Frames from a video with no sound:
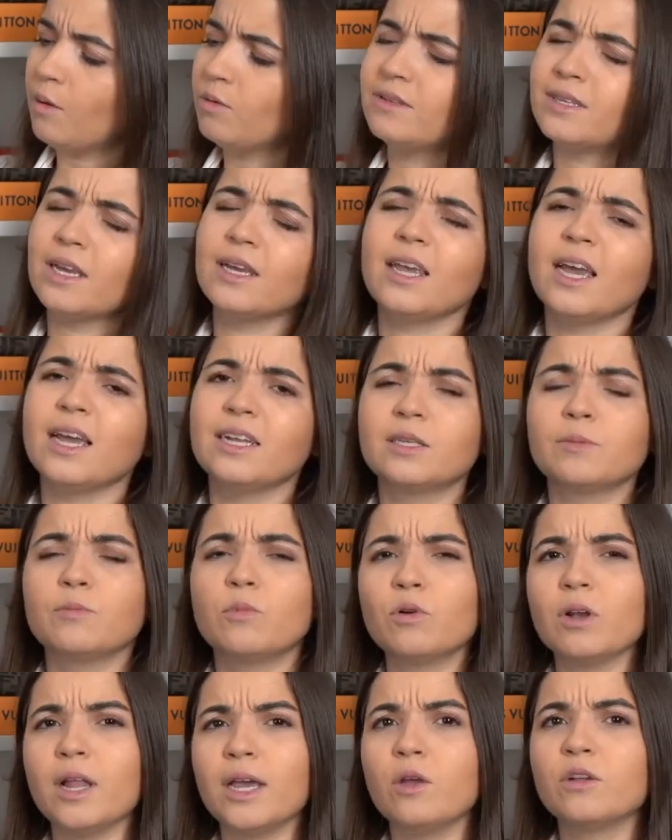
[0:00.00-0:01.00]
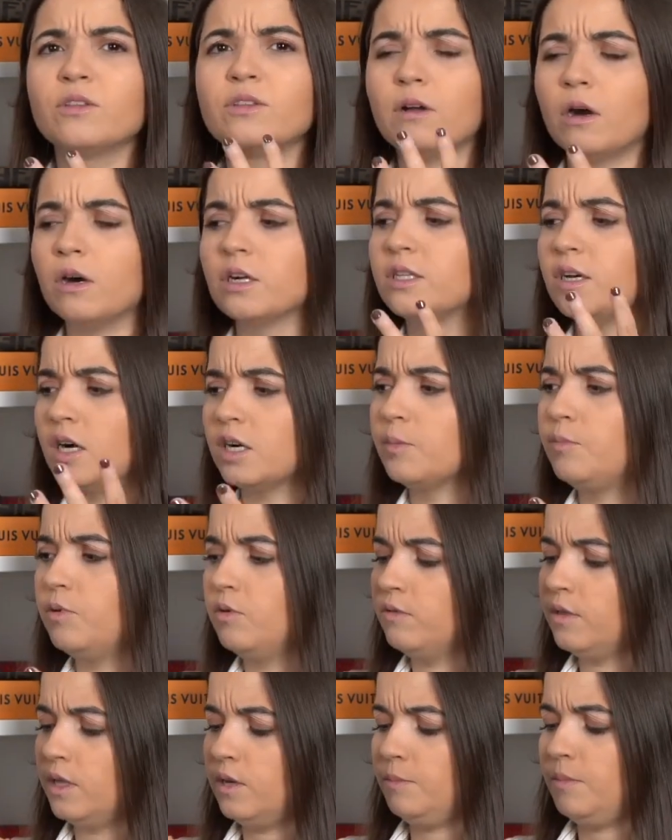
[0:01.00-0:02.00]
would say, yeah, it's more like a dark
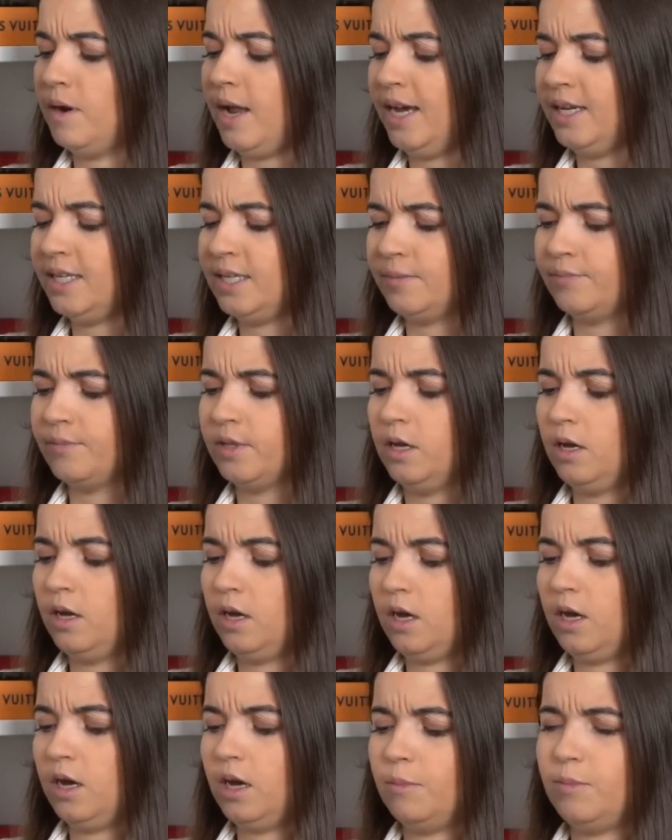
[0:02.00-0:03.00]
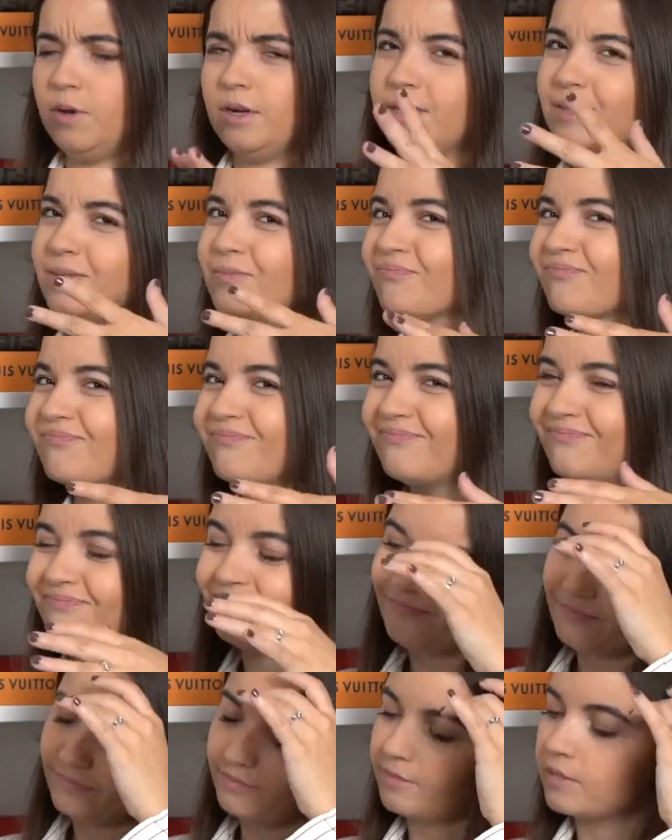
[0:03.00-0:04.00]
blue than a black, but it's,
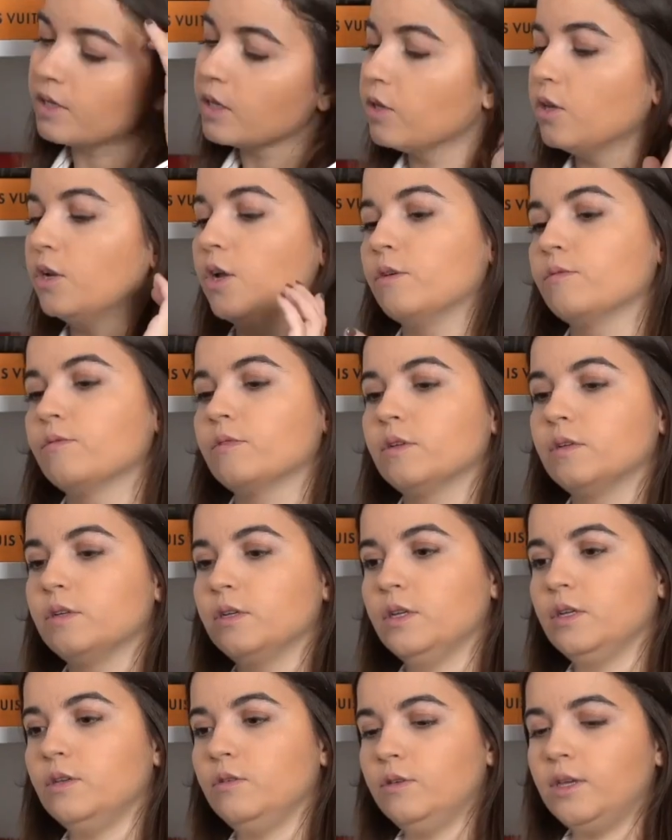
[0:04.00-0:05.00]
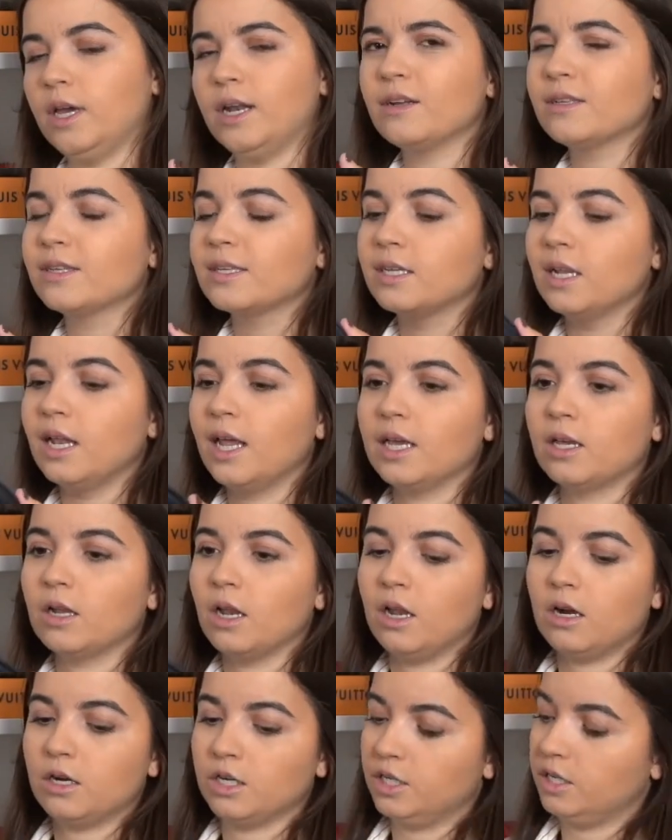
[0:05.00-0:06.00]
you know, you cannot see like
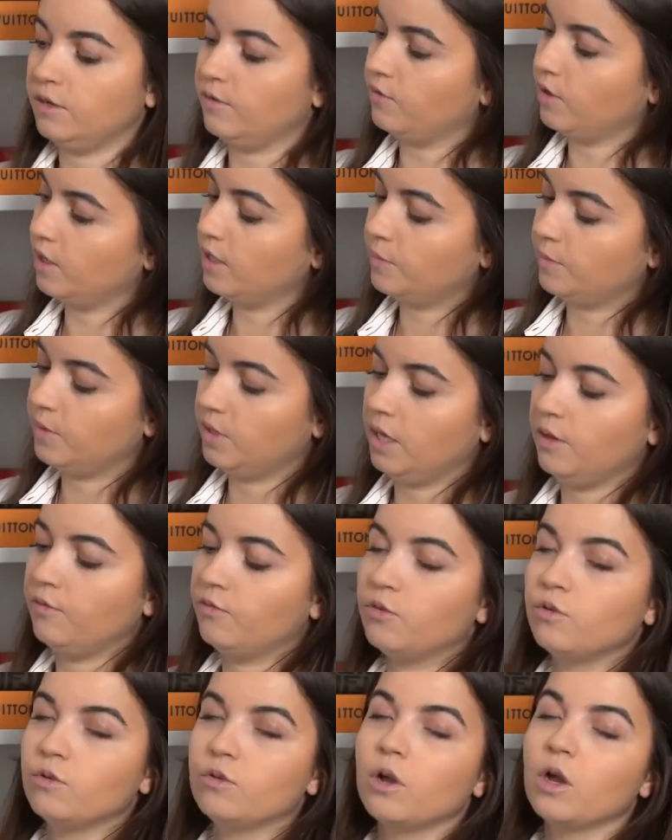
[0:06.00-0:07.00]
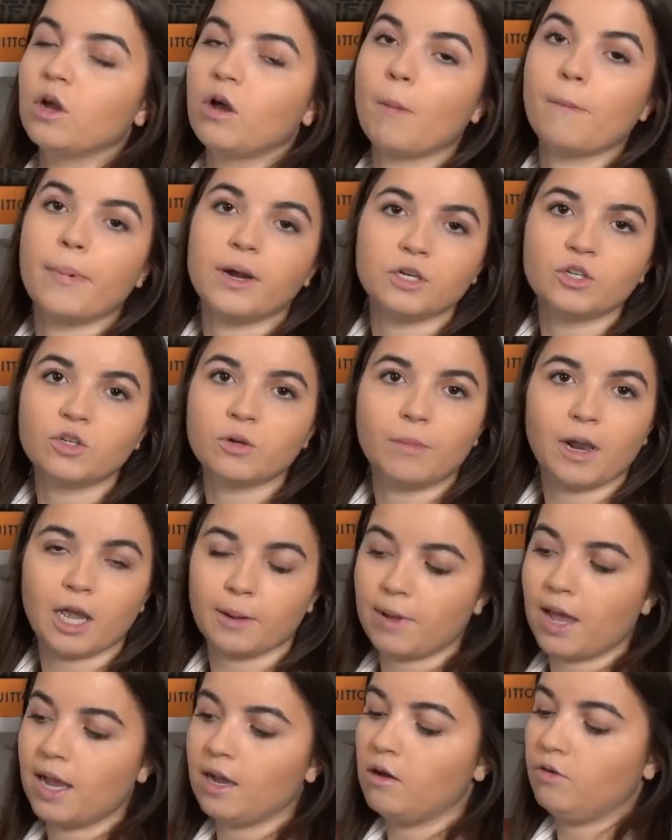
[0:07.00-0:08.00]
large difference, but if you compare it to a black
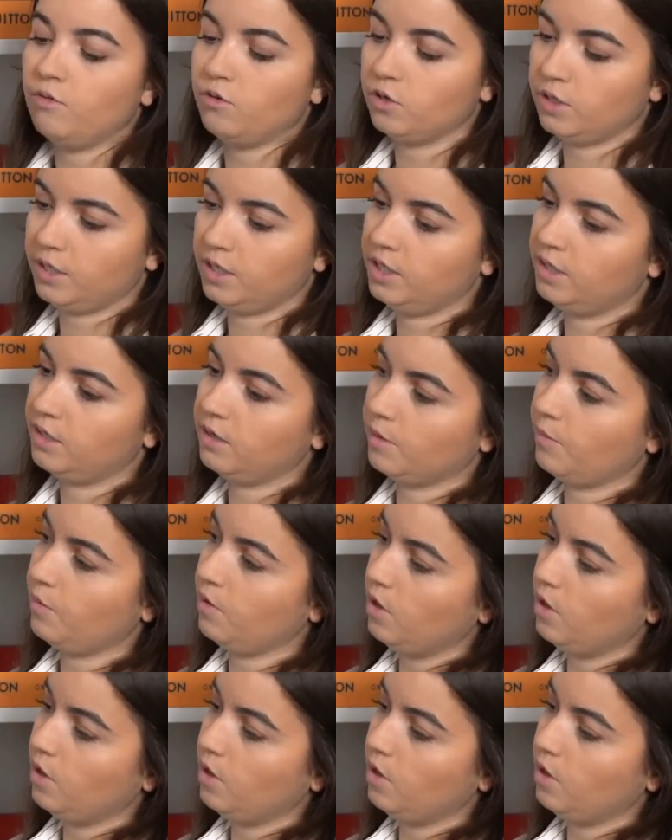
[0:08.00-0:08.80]
bag, of course it's dark blue.